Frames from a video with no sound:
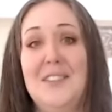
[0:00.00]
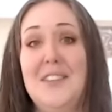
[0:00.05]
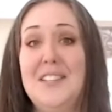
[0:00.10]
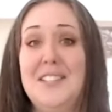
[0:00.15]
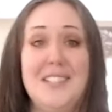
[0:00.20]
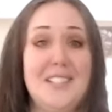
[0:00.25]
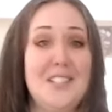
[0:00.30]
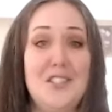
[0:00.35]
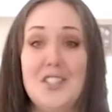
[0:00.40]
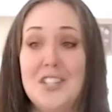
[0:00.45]

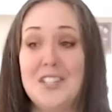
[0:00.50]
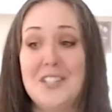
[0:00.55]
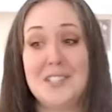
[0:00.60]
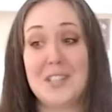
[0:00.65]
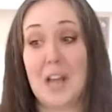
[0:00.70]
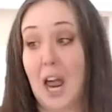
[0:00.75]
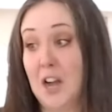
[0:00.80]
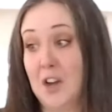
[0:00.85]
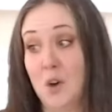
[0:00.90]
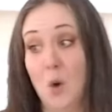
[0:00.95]
This is
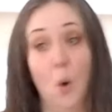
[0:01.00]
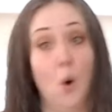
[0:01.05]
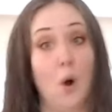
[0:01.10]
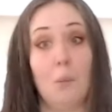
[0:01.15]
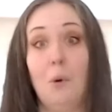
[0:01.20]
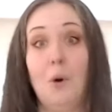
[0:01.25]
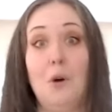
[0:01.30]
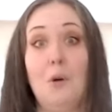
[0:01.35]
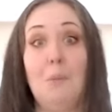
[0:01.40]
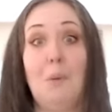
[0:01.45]
just a
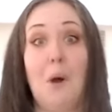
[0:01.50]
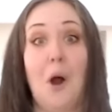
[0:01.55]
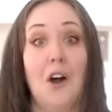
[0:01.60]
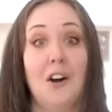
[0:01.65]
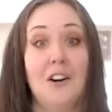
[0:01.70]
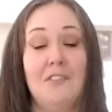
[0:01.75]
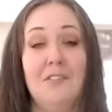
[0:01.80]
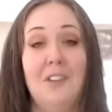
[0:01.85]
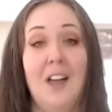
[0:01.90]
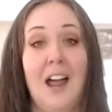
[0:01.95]
normal
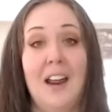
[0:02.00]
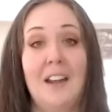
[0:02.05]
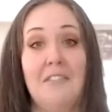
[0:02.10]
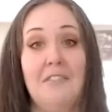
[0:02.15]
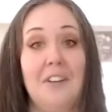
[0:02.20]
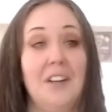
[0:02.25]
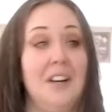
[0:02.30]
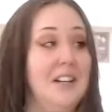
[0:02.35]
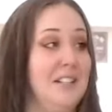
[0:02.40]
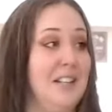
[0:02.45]
part of
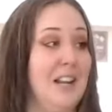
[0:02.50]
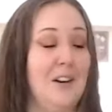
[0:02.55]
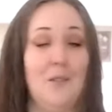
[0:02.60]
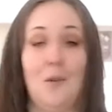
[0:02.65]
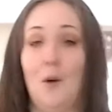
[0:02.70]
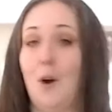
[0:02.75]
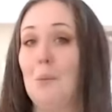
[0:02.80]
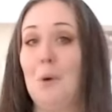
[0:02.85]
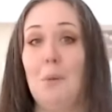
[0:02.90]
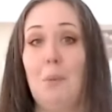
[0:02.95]
life. It is a
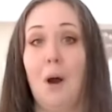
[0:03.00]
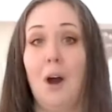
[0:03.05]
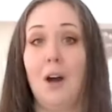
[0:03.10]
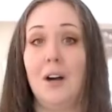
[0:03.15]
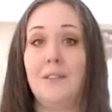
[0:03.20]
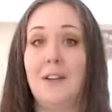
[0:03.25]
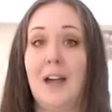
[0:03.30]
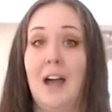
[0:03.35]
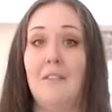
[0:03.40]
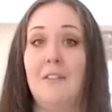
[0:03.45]
normal
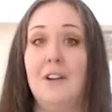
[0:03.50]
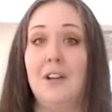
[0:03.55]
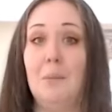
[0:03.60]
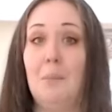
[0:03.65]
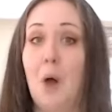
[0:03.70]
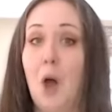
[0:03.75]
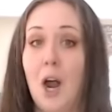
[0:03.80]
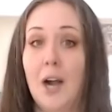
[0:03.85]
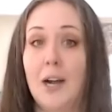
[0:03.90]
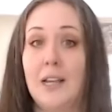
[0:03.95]
part of having a
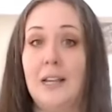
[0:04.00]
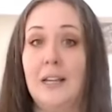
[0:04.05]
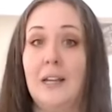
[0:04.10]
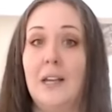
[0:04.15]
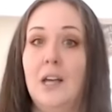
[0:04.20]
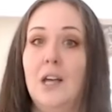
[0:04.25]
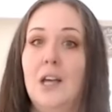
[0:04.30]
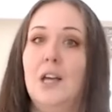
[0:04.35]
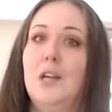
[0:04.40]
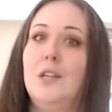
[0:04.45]

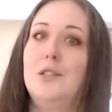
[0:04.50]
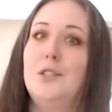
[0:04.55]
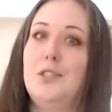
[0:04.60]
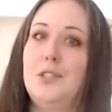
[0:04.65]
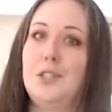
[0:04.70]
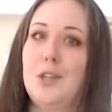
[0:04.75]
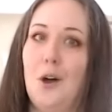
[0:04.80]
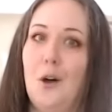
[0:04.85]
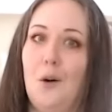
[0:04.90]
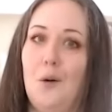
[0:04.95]
body.
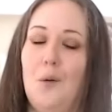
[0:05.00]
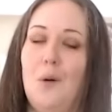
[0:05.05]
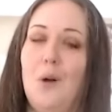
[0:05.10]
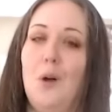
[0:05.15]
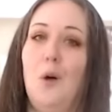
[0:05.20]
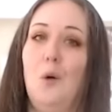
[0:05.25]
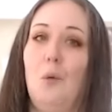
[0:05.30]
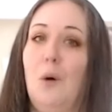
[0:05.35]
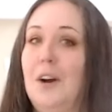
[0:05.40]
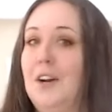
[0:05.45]
So
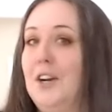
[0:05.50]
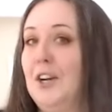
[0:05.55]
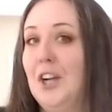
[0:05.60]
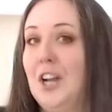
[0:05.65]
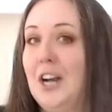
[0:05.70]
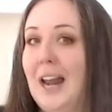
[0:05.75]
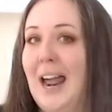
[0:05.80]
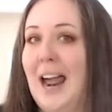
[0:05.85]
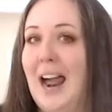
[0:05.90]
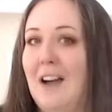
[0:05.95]
what you're
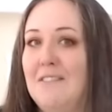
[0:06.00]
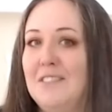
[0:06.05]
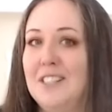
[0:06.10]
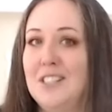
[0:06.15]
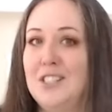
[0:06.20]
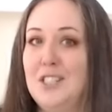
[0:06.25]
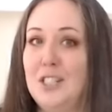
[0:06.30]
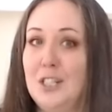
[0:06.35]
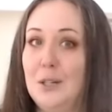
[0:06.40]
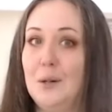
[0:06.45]
going to have
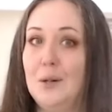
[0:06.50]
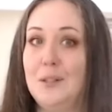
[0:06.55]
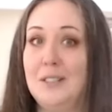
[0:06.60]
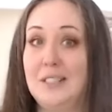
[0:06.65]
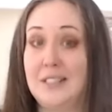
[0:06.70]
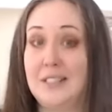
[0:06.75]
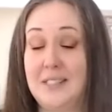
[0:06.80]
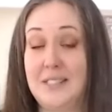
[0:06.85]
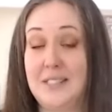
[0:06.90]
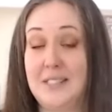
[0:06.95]
to do to
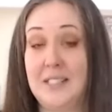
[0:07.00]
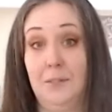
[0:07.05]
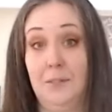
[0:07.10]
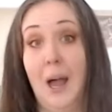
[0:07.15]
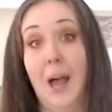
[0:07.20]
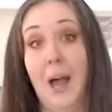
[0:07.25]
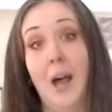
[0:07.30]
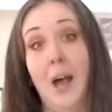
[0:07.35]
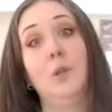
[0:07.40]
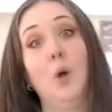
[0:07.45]
see if you
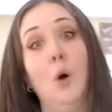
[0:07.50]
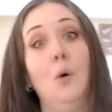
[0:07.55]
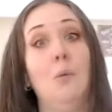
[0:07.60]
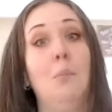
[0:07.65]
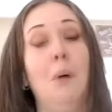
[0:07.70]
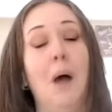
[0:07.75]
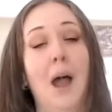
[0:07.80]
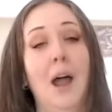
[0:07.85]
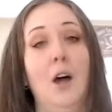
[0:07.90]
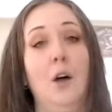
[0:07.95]
have low
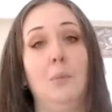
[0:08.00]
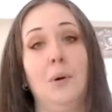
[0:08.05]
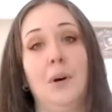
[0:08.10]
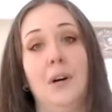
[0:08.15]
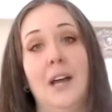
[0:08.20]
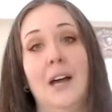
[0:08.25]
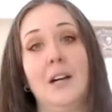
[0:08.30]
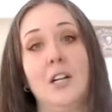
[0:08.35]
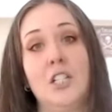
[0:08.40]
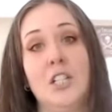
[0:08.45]
bile
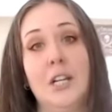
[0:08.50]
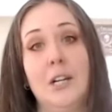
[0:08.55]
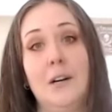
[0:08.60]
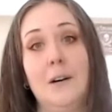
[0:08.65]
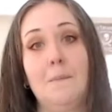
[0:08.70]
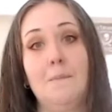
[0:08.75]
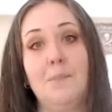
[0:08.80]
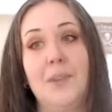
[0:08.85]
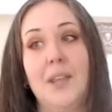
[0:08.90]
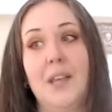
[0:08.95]
production
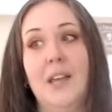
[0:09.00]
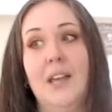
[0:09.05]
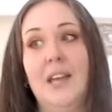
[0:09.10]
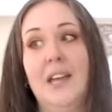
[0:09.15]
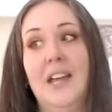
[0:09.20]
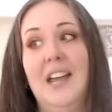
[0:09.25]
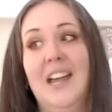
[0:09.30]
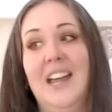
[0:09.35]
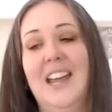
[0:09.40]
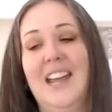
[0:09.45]

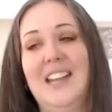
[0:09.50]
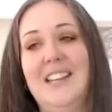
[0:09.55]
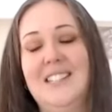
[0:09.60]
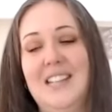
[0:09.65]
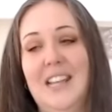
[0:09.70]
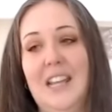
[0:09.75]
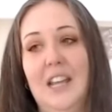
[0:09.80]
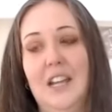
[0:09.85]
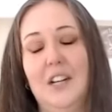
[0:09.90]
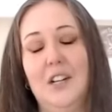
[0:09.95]

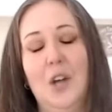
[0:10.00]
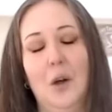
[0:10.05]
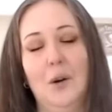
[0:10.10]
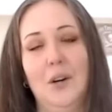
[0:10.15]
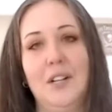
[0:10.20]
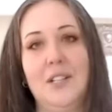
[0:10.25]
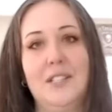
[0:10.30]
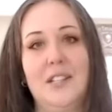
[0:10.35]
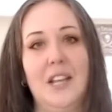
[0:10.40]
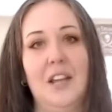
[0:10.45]
is
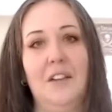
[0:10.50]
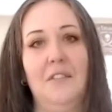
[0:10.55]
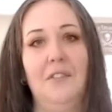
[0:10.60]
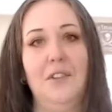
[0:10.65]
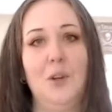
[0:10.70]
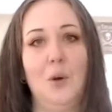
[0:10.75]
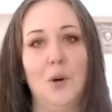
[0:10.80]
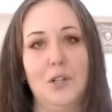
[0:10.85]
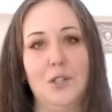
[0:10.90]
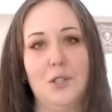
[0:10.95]
notice
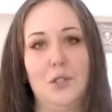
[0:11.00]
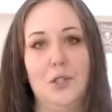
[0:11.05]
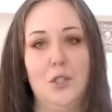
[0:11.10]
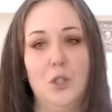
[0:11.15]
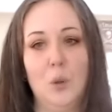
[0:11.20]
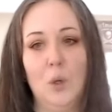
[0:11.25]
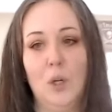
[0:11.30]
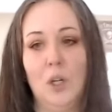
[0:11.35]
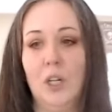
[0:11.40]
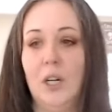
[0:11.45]
if your
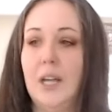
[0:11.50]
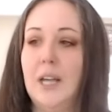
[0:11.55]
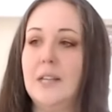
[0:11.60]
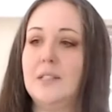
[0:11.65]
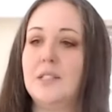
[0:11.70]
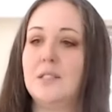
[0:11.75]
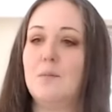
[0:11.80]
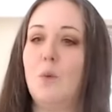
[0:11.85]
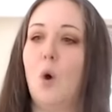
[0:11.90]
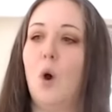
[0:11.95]
stool
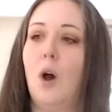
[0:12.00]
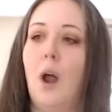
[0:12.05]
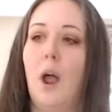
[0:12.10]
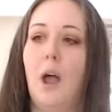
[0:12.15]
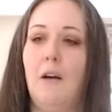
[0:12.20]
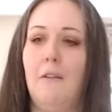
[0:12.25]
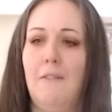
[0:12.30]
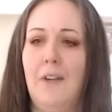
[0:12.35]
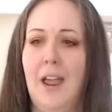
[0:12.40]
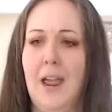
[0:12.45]
is
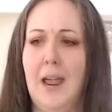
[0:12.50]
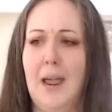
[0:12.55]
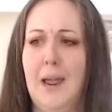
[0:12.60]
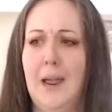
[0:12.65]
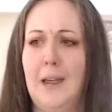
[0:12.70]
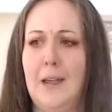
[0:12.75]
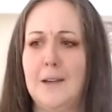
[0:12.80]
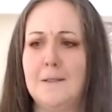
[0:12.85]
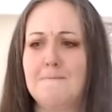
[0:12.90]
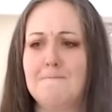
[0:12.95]
more of
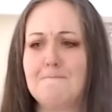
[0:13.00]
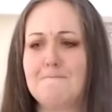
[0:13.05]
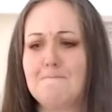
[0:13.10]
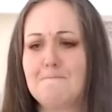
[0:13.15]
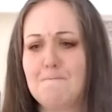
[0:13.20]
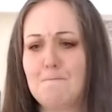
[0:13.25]
a,